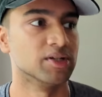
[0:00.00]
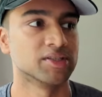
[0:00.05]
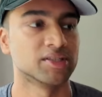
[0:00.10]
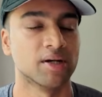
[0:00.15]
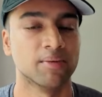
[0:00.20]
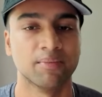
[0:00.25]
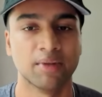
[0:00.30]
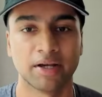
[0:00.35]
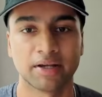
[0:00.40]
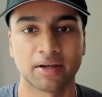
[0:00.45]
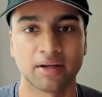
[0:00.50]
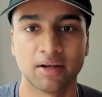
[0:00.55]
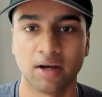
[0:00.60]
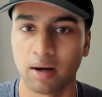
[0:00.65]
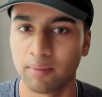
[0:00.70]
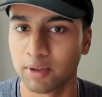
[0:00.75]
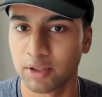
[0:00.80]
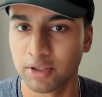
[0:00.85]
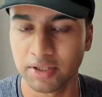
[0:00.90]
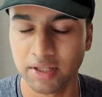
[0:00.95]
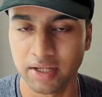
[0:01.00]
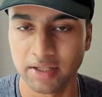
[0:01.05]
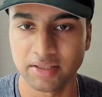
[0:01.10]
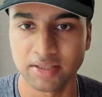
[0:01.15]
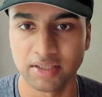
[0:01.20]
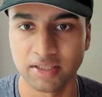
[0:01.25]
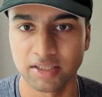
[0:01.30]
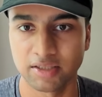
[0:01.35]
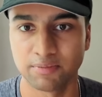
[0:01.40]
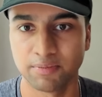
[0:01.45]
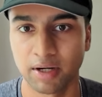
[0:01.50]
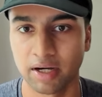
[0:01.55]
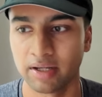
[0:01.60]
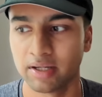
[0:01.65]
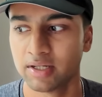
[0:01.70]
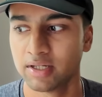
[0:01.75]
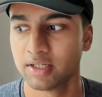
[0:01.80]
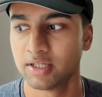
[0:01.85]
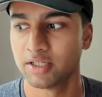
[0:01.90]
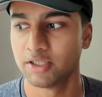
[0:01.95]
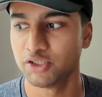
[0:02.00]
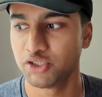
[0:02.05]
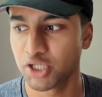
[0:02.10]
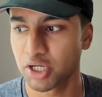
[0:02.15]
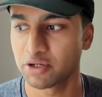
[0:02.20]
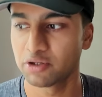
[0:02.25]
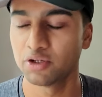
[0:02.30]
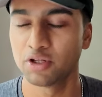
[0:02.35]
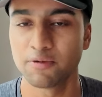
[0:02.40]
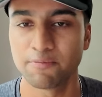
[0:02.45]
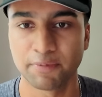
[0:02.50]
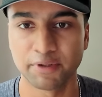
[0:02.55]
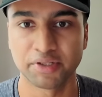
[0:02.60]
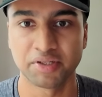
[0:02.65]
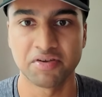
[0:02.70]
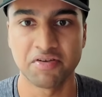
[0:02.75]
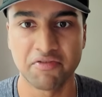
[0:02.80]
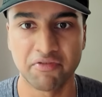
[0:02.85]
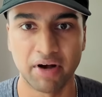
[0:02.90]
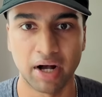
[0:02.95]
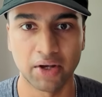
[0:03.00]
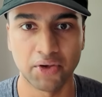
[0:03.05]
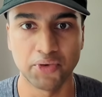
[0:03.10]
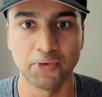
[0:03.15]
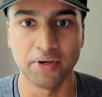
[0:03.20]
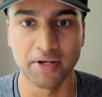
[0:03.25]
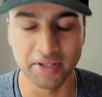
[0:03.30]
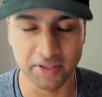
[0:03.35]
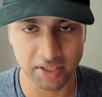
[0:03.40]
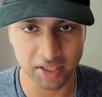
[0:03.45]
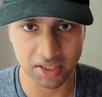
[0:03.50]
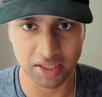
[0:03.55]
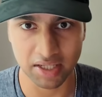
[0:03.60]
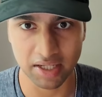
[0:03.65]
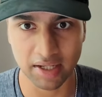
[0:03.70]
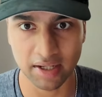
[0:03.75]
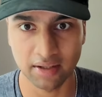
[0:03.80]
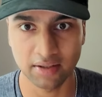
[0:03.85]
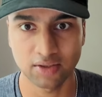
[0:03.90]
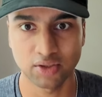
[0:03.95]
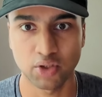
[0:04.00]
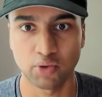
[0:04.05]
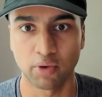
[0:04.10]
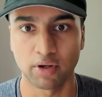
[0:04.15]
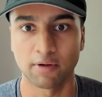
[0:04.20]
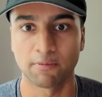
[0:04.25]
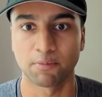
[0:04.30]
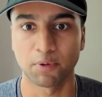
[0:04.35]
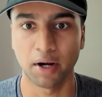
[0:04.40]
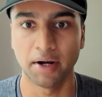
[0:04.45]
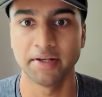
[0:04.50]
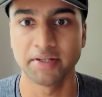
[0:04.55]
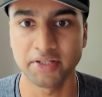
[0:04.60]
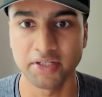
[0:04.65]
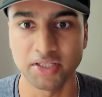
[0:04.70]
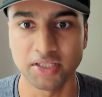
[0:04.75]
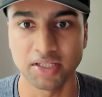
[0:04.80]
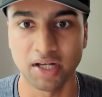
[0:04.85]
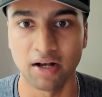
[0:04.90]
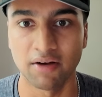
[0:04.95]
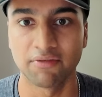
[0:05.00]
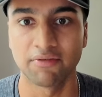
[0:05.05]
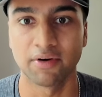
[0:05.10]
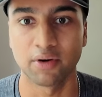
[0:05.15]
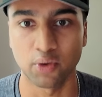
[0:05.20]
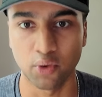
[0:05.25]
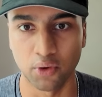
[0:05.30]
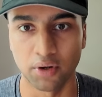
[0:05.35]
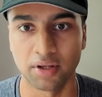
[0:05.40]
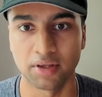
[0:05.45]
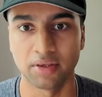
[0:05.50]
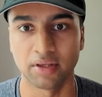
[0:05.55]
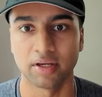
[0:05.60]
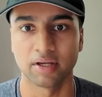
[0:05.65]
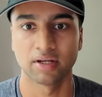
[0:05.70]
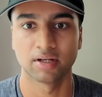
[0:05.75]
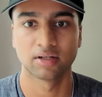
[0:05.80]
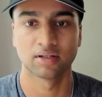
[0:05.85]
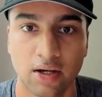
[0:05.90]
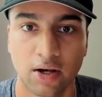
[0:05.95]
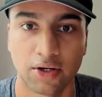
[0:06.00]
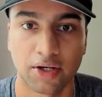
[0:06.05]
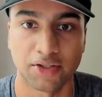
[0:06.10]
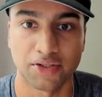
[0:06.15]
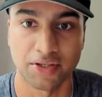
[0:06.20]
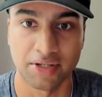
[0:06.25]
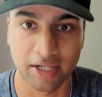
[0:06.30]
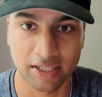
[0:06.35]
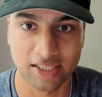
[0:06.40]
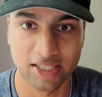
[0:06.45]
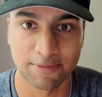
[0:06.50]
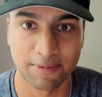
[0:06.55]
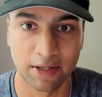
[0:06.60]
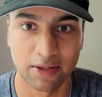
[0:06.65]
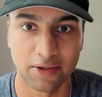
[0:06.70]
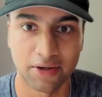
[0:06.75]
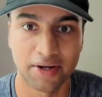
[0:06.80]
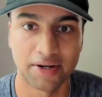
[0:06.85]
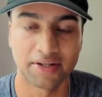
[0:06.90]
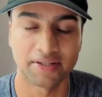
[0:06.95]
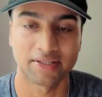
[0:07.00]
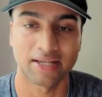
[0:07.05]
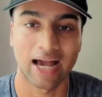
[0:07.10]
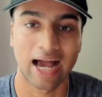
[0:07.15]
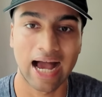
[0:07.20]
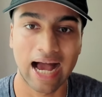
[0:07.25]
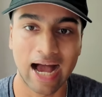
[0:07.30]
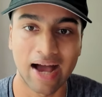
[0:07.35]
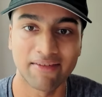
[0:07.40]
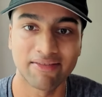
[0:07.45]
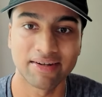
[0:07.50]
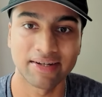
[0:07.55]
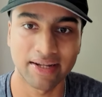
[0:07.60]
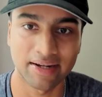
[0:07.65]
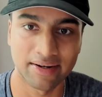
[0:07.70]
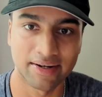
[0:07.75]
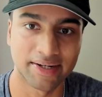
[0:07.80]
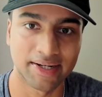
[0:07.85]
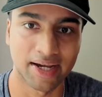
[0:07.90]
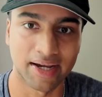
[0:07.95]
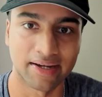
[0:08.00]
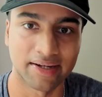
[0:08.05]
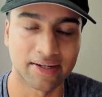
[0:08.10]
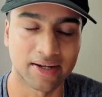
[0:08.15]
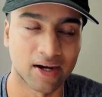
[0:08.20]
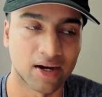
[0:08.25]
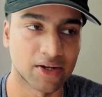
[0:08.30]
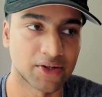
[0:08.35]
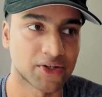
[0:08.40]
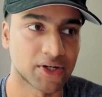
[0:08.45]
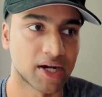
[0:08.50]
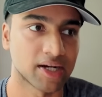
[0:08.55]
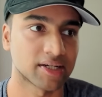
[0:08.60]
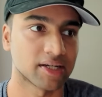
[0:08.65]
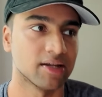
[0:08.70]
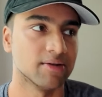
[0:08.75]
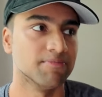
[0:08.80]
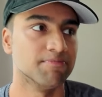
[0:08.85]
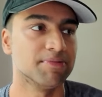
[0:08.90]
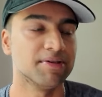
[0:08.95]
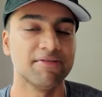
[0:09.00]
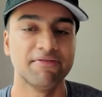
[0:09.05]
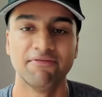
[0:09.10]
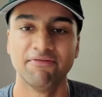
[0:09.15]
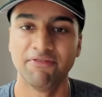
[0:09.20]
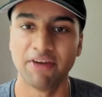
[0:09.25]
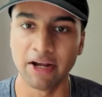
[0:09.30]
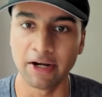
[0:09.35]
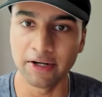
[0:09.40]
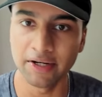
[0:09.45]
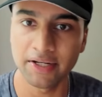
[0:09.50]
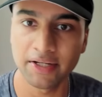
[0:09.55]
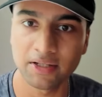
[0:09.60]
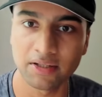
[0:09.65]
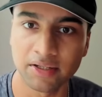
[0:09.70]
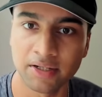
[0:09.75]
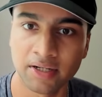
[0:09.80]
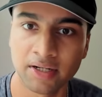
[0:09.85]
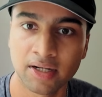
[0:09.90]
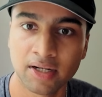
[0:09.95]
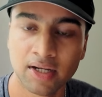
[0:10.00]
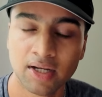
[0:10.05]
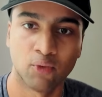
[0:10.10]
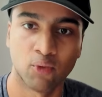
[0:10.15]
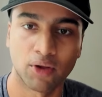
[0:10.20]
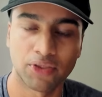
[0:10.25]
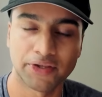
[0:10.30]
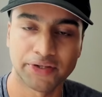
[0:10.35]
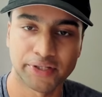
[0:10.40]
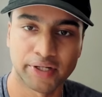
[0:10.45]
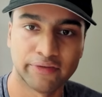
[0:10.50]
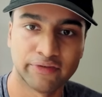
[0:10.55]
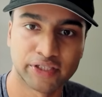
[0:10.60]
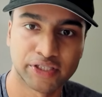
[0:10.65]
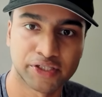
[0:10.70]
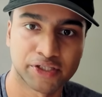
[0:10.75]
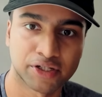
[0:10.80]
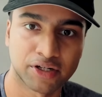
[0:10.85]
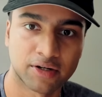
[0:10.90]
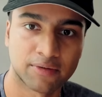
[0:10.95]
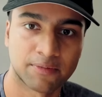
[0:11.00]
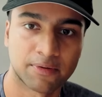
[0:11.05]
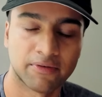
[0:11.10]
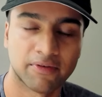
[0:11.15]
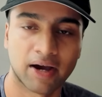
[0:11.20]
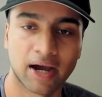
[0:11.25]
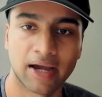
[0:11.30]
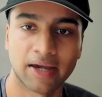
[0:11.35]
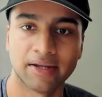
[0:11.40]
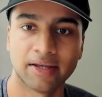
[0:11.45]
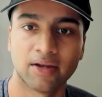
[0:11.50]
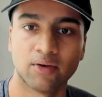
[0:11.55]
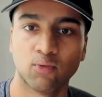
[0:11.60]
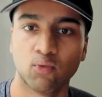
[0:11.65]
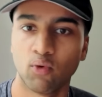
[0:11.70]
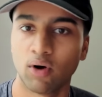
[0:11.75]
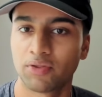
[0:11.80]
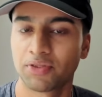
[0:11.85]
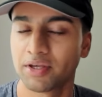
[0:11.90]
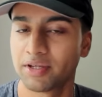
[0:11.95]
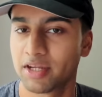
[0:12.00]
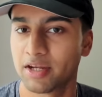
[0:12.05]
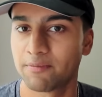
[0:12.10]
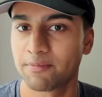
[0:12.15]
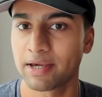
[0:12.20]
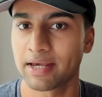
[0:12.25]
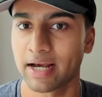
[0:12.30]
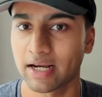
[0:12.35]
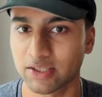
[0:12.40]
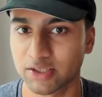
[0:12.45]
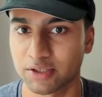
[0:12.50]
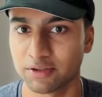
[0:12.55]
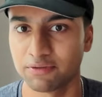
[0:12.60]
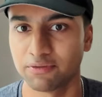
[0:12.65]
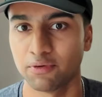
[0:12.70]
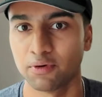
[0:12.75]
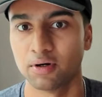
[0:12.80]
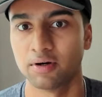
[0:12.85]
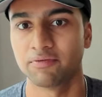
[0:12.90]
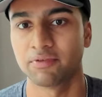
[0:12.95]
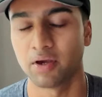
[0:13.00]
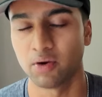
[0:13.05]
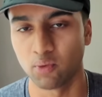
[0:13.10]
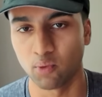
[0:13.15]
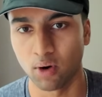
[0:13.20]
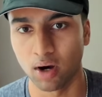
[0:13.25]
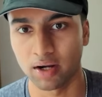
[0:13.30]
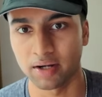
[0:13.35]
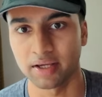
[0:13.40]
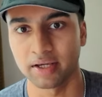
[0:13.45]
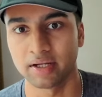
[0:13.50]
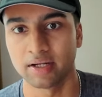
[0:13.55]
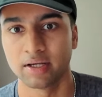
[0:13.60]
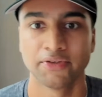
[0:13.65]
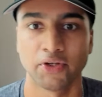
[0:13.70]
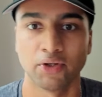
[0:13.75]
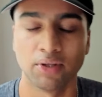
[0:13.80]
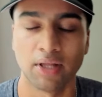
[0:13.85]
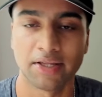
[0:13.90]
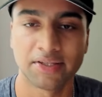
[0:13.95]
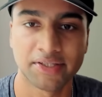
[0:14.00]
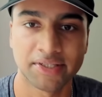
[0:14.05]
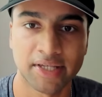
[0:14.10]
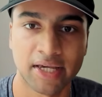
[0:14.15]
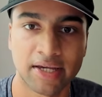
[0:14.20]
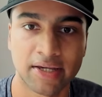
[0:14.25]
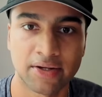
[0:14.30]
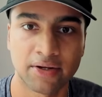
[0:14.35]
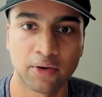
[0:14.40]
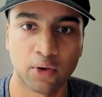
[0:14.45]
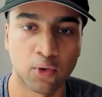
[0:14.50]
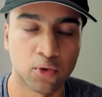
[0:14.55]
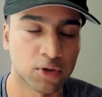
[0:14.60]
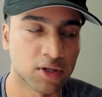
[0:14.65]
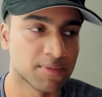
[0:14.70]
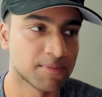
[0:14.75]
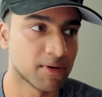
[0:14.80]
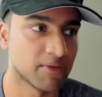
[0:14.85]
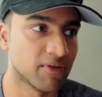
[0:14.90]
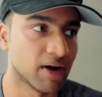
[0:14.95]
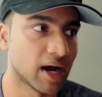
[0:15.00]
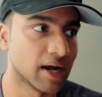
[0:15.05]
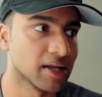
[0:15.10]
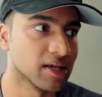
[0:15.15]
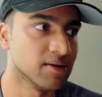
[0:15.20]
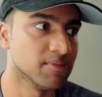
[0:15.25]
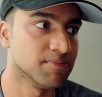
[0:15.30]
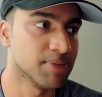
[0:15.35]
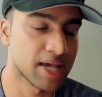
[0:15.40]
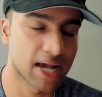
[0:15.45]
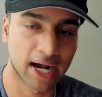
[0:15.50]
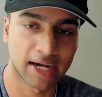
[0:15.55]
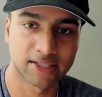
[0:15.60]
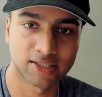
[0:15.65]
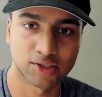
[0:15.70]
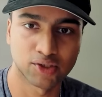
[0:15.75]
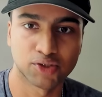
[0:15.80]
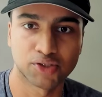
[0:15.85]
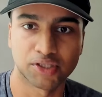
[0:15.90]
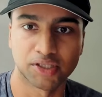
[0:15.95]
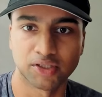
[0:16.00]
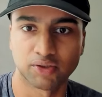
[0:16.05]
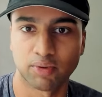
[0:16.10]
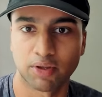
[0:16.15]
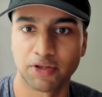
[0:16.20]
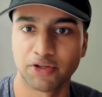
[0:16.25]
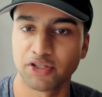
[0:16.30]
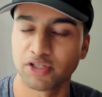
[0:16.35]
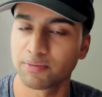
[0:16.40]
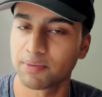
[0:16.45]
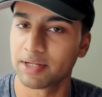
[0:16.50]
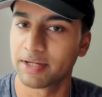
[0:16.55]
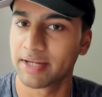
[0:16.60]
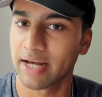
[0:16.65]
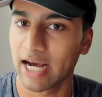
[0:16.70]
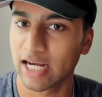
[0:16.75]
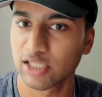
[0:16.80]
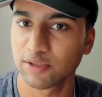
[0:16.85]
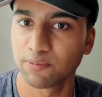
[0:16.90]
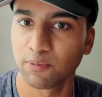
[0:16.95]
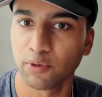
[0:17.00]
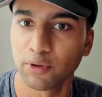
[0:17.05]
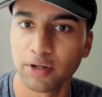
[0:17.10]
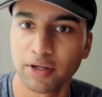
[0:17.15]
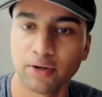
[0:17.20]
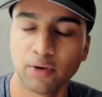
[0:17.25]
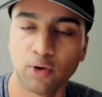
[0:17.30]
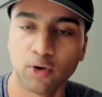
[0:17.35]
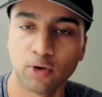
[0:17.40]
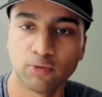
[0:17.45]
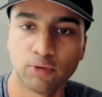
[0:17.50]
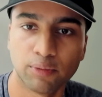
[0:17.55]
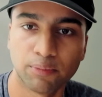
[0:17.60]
there's some like anomaly cases, but generally perceived value is a thing. So you want to price yourself accordingly. Okay, so the next step I learned is have an airtight contract and be very clear on what the services you're gonna provide and what they need to pay extra for if they want it. So let's say you're only providing BI solutions, whether this be dashboarding or